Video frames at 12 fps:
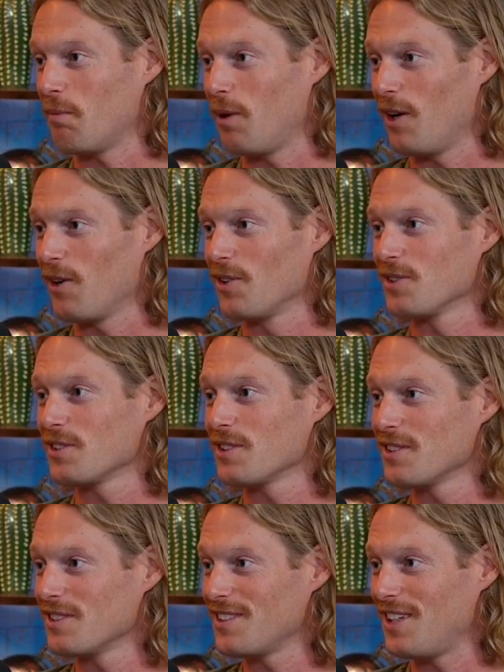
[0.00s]
into
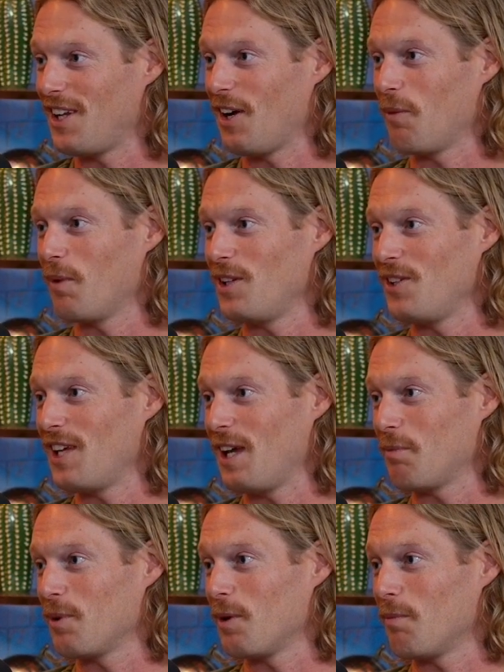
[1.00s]
barrels, but you
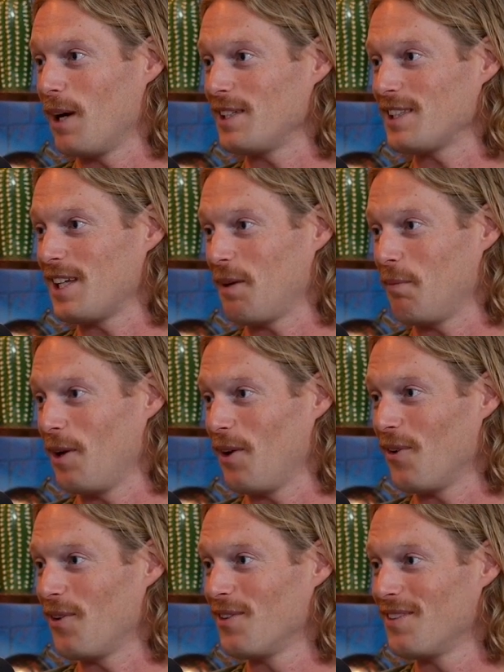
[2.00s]
can't put a bison in a barrel.